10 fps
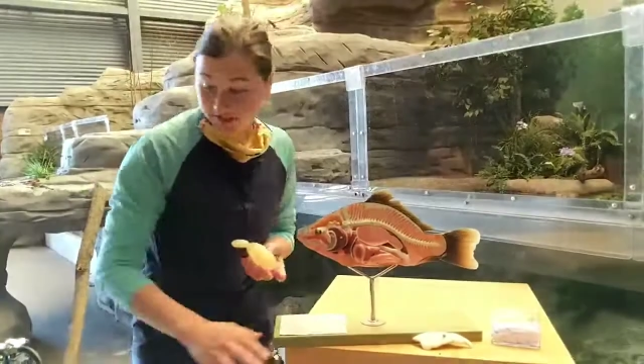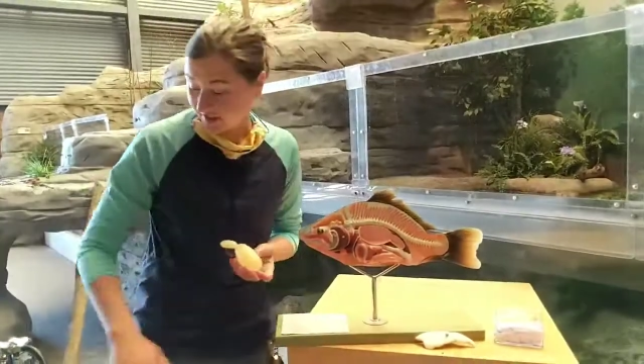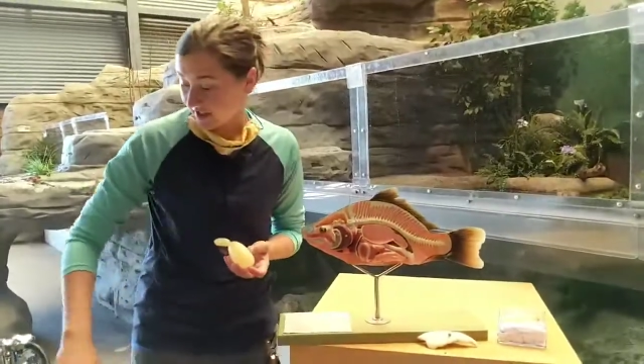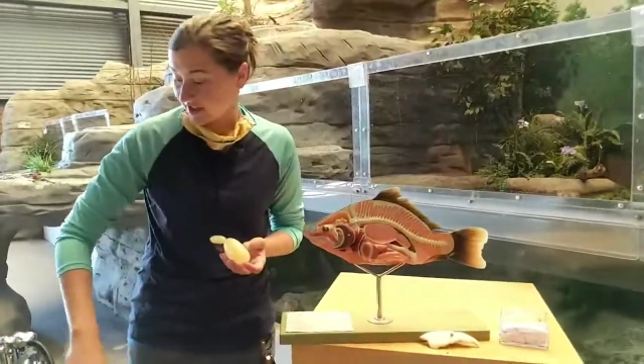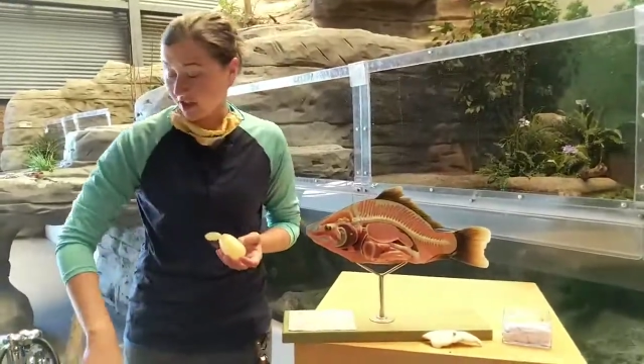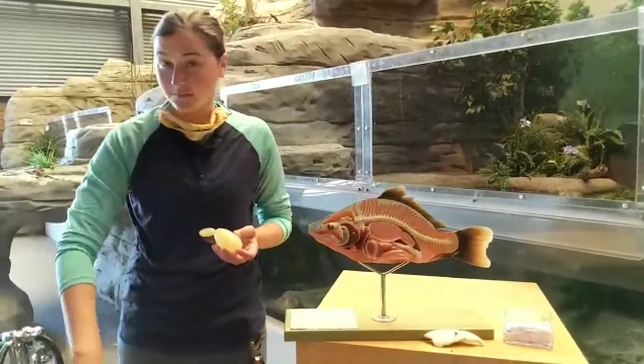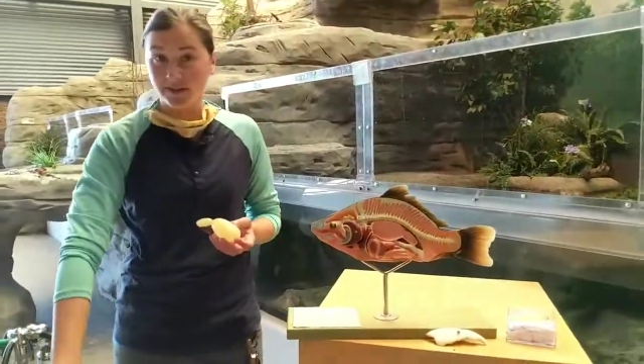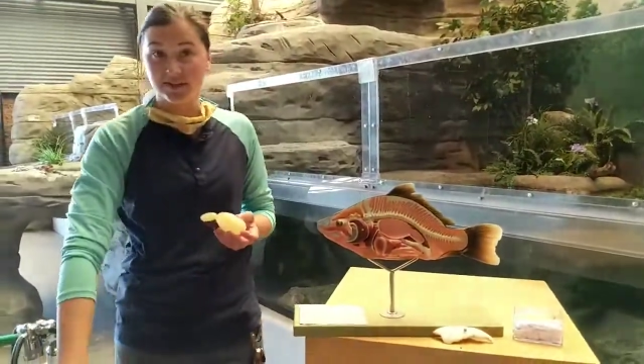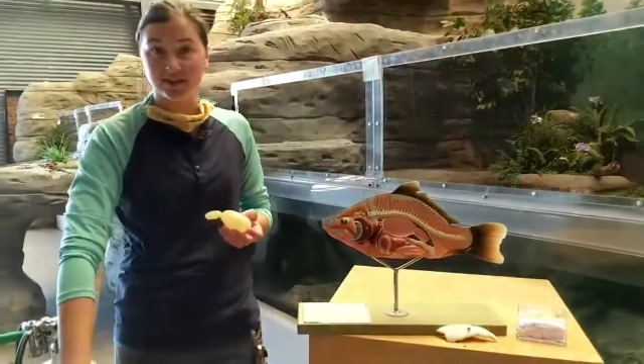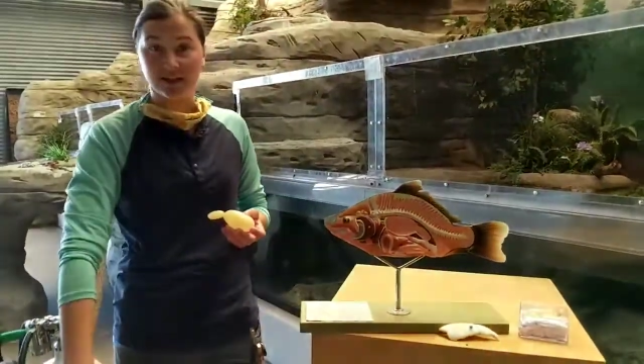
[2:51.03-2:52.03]
like your
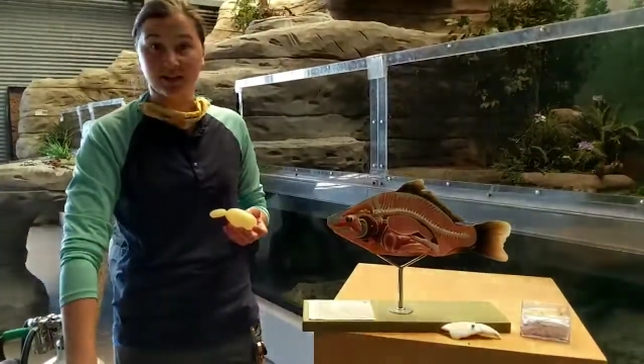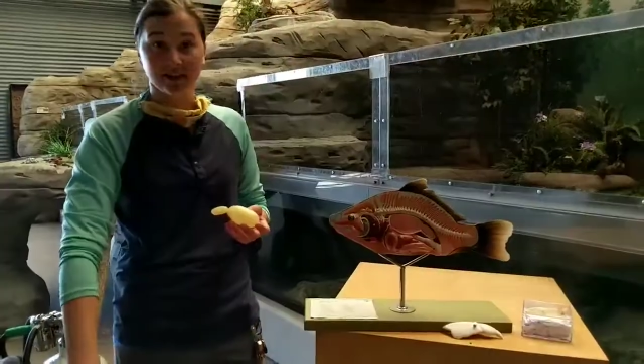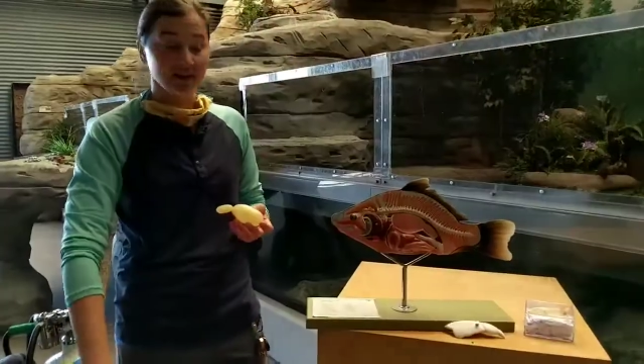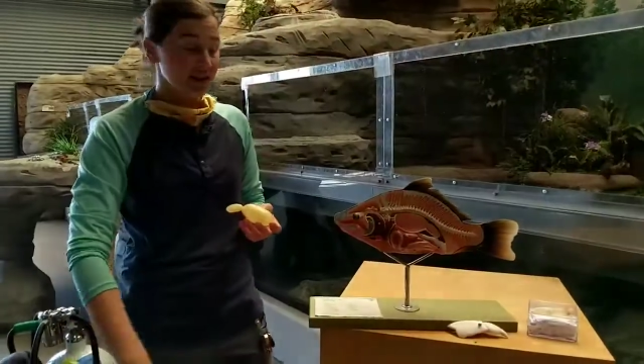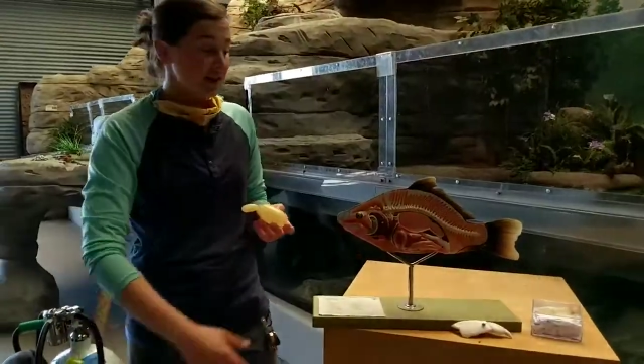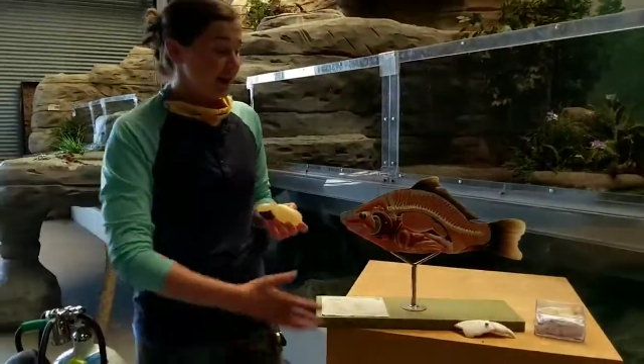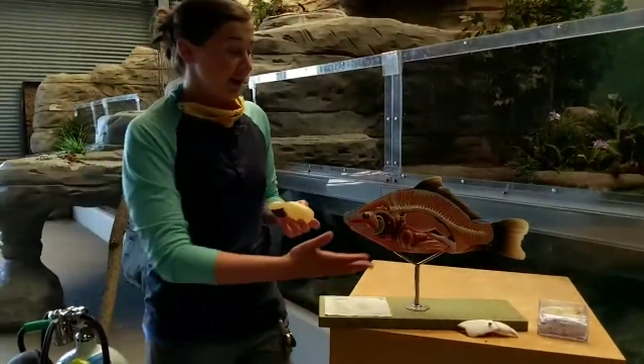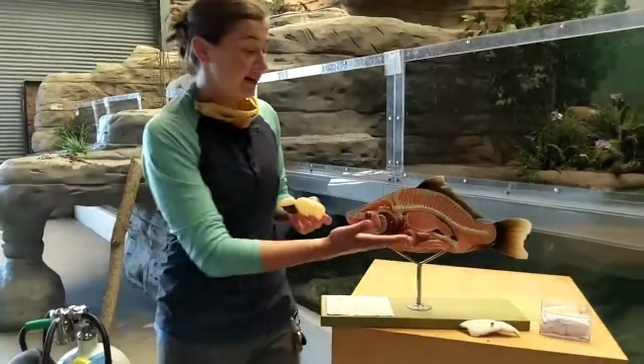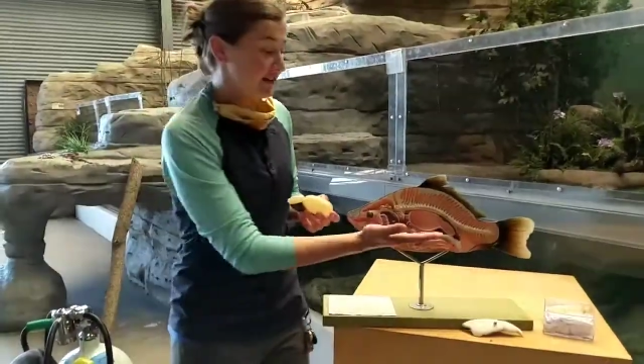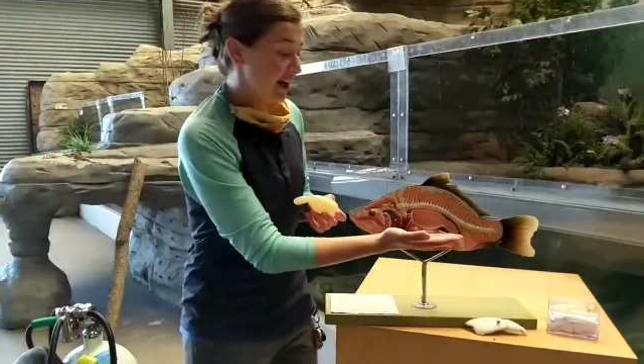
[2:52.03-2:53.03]
RBC,
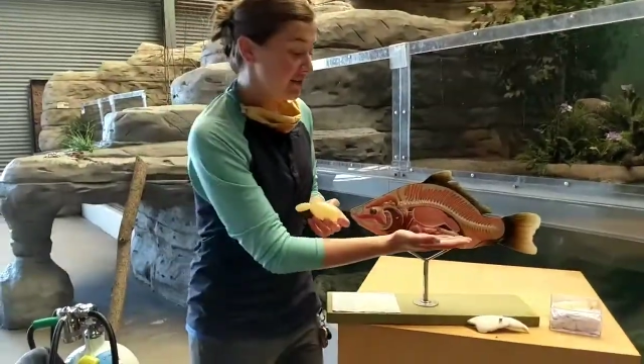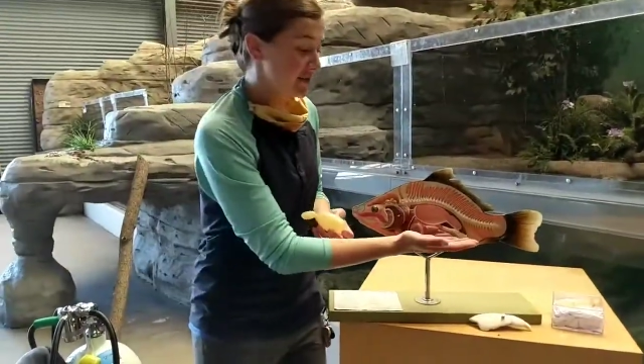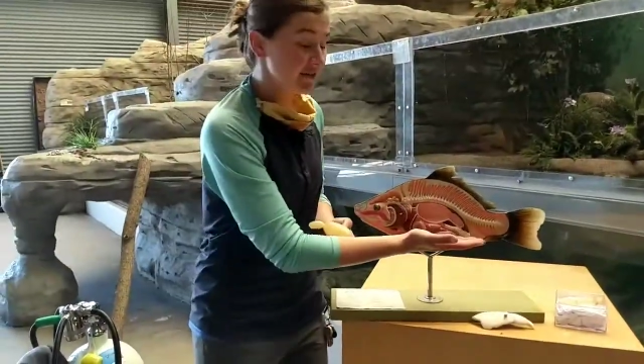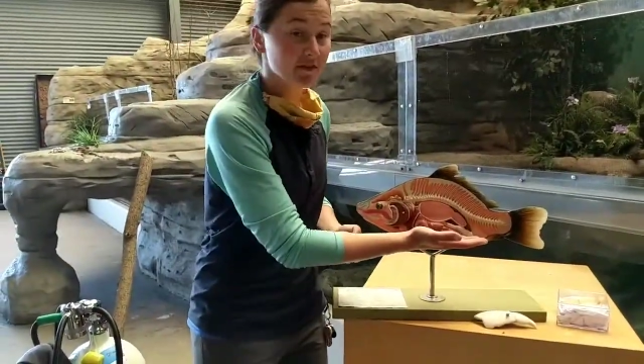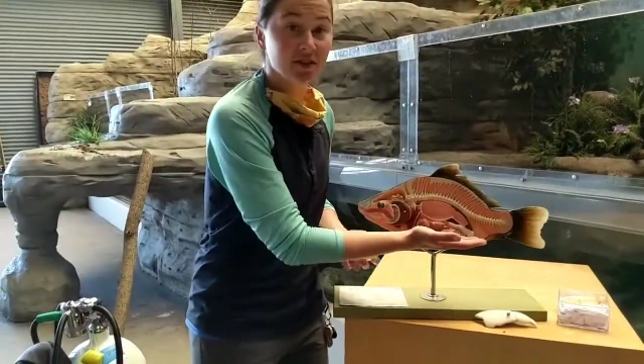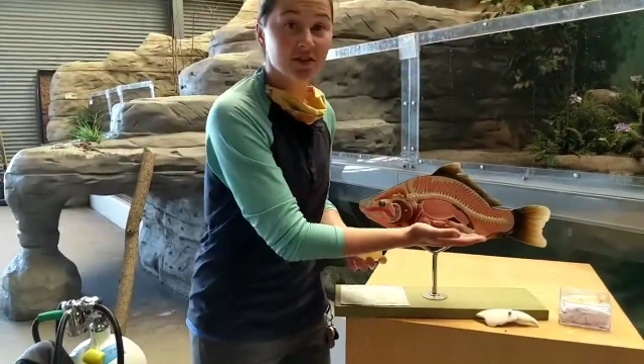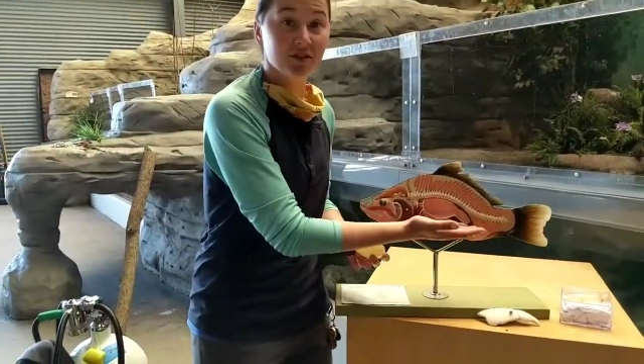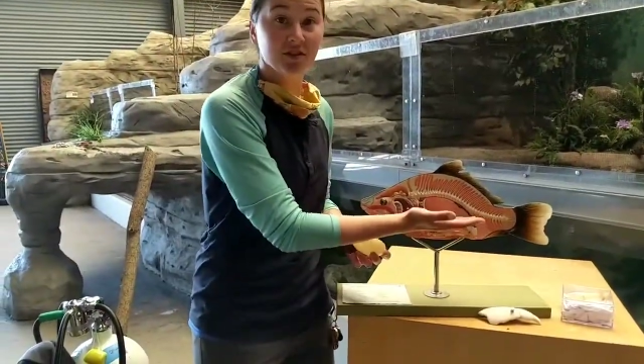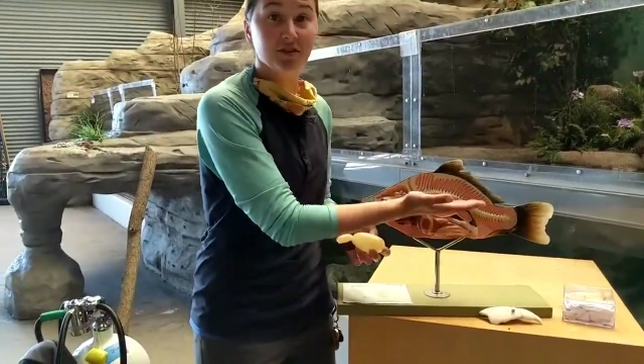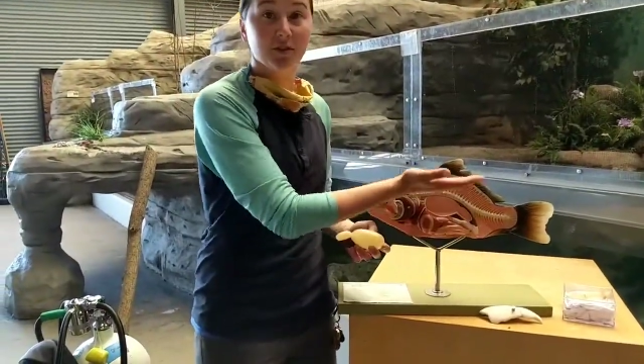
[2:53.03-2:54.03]
and allows the fish
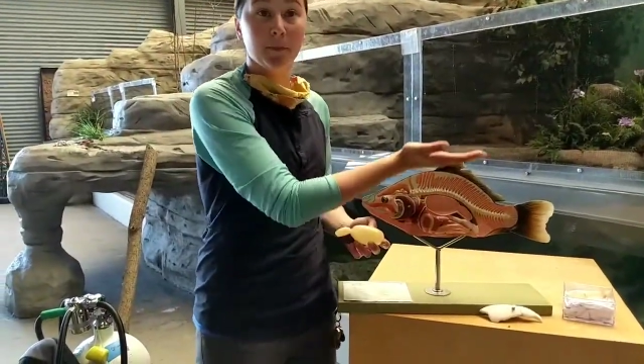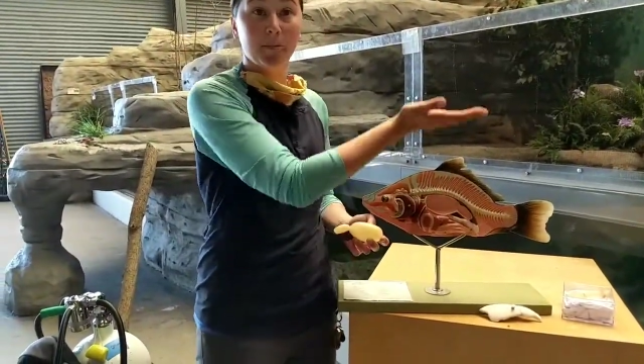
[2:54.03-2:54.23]
to